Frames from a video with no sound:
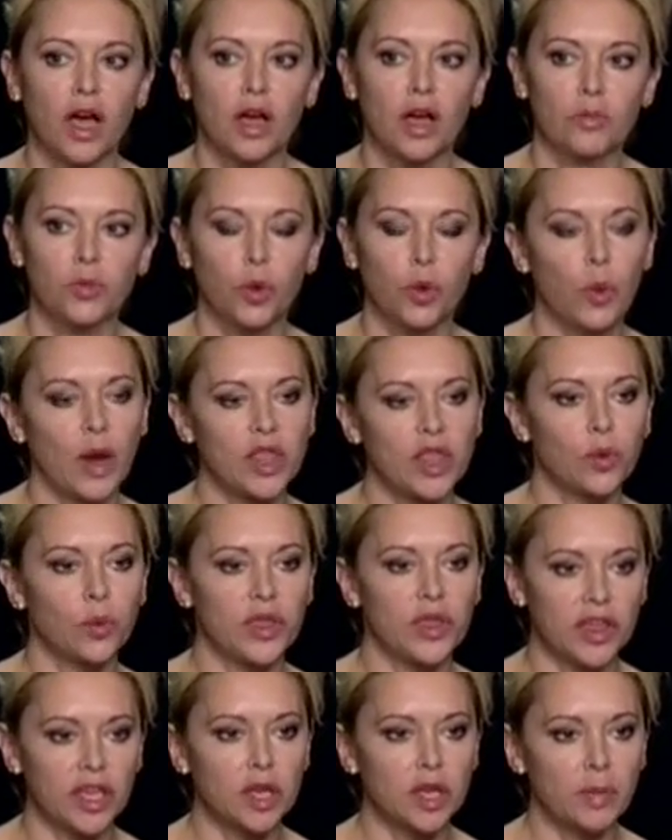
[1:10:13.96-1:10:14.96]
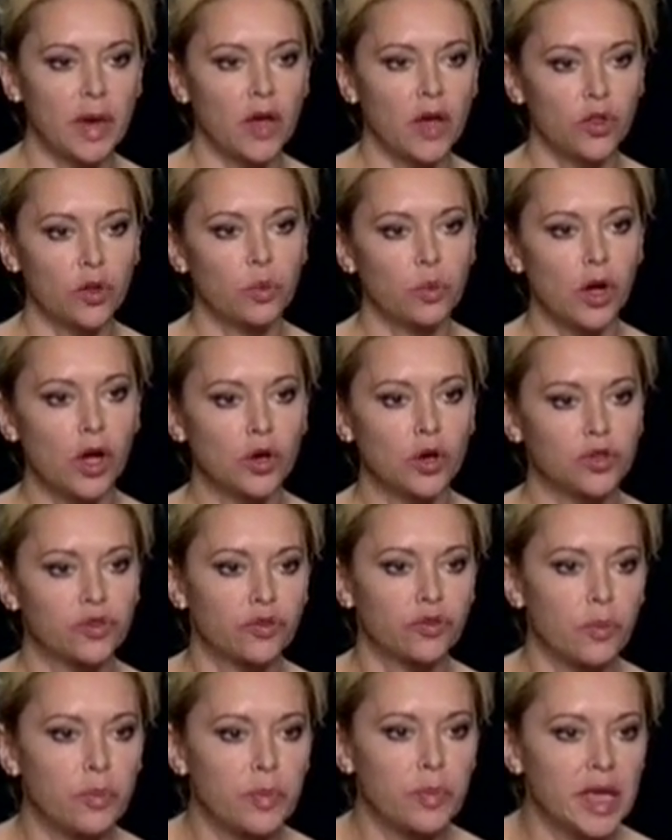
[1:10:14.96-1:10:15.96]
the way that we think about the world
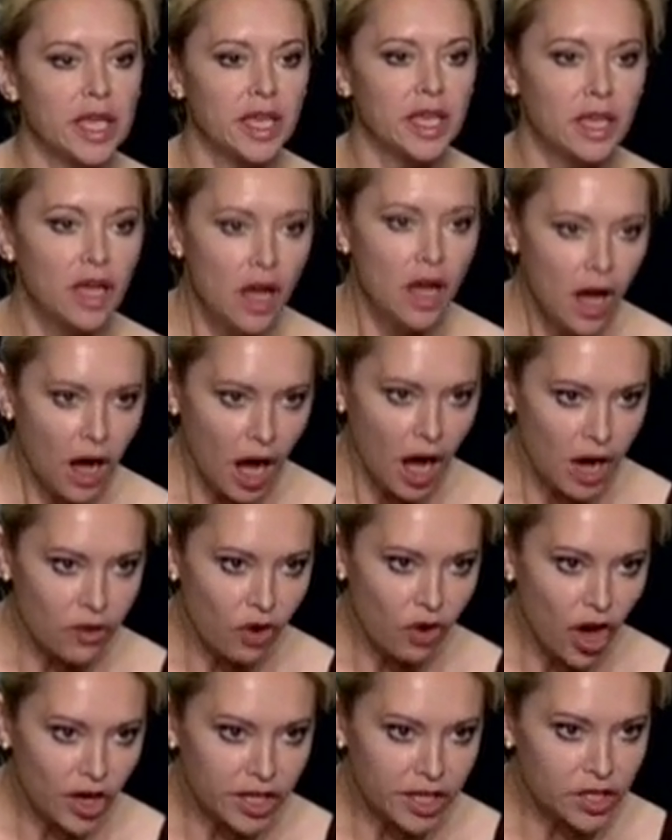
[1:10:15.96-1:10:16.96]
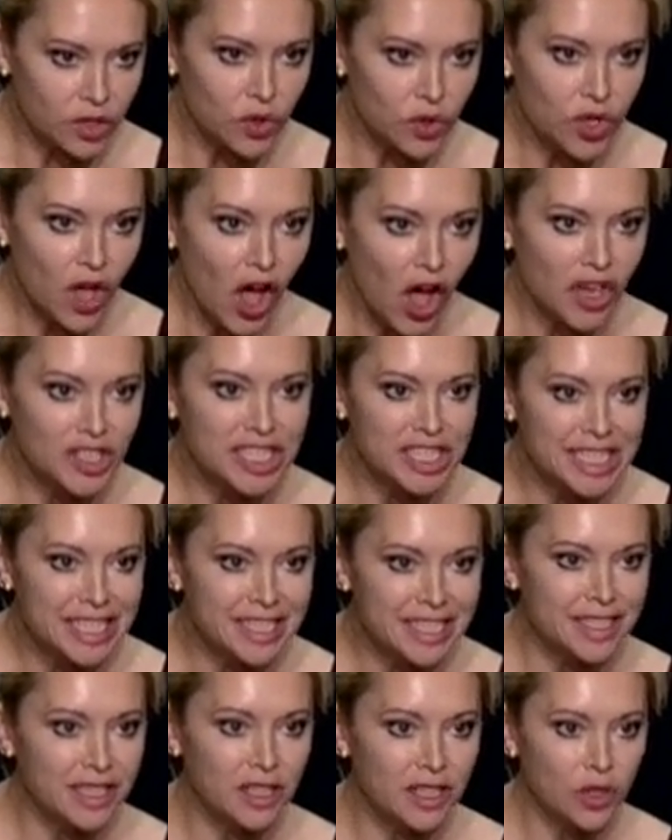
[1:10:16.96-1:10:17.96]
from being hierarchical,
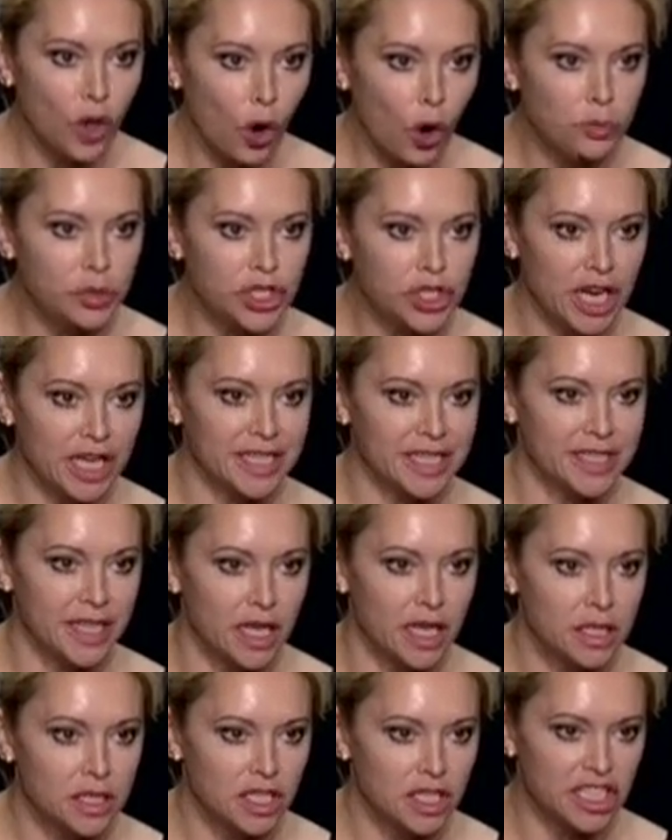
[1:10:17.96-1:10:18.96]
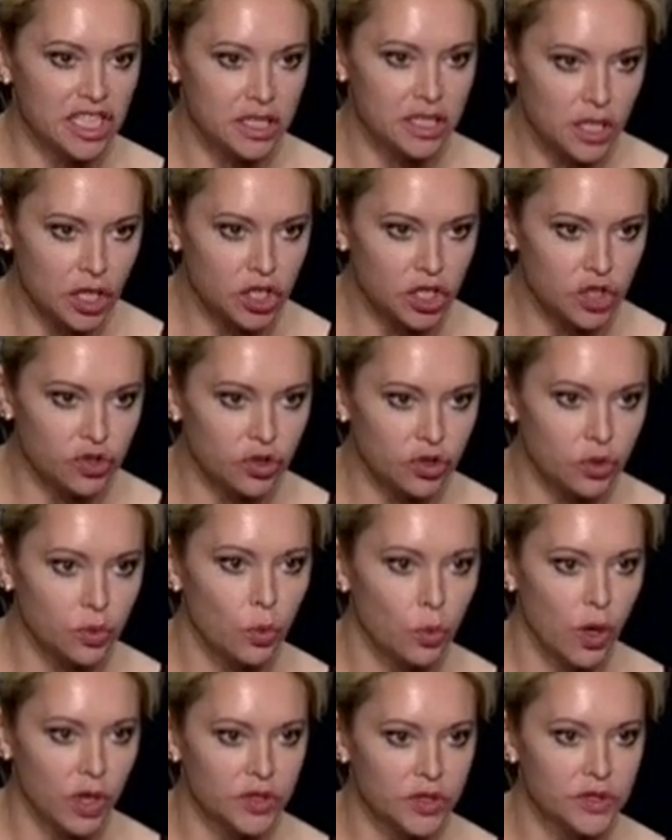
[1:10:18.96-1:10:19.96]
Cartesian, object-centered, industrial
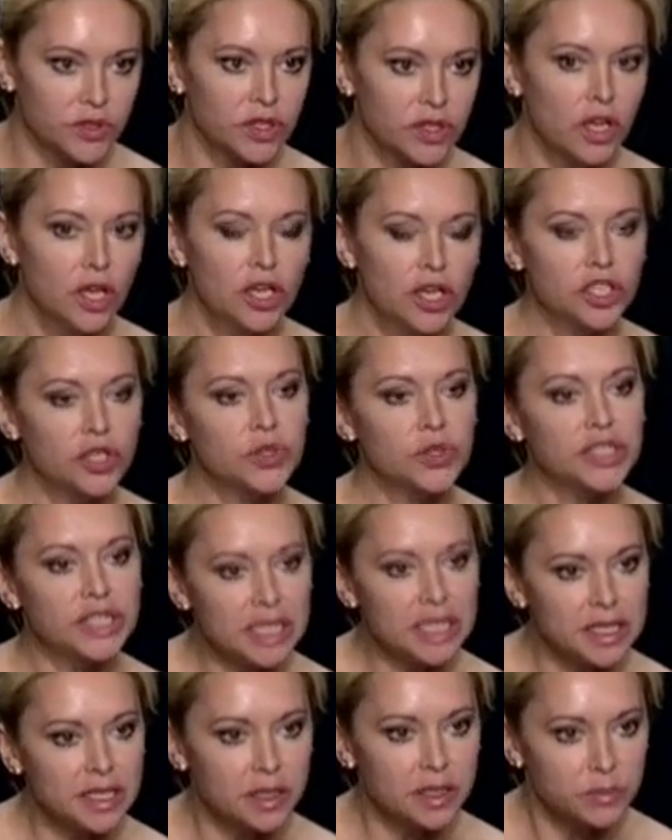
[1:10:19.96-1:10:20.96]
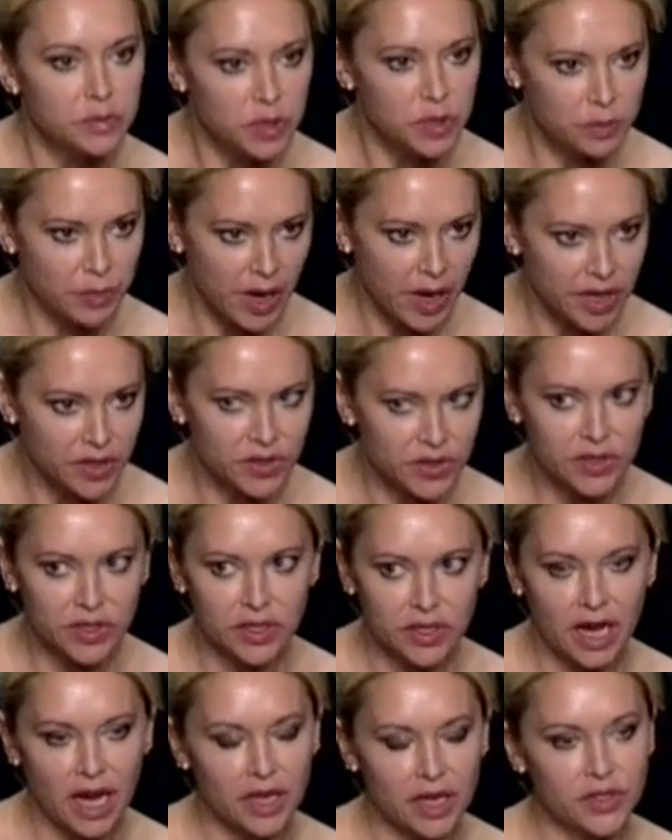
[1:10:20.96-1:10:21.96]
ones to systems-based
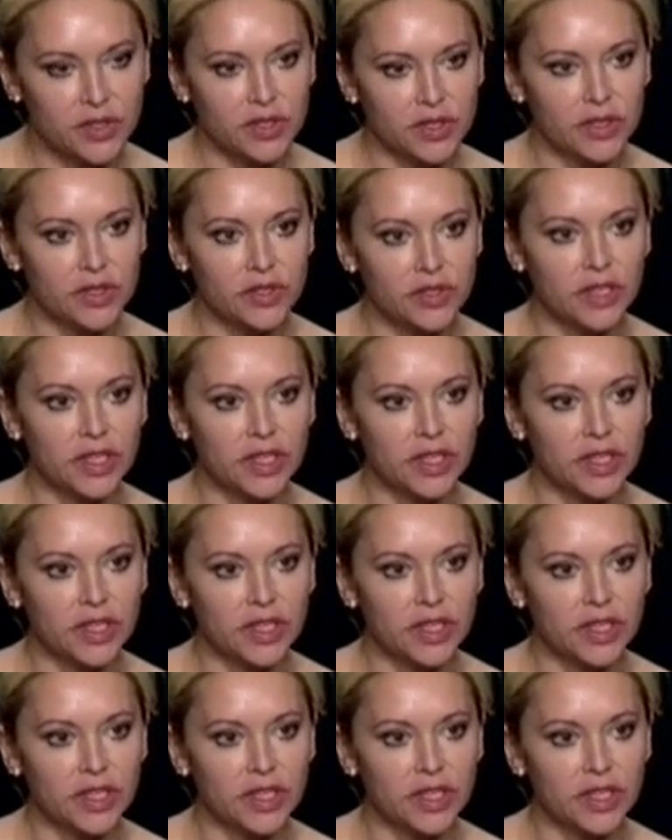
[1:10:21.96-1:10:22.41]
analysis.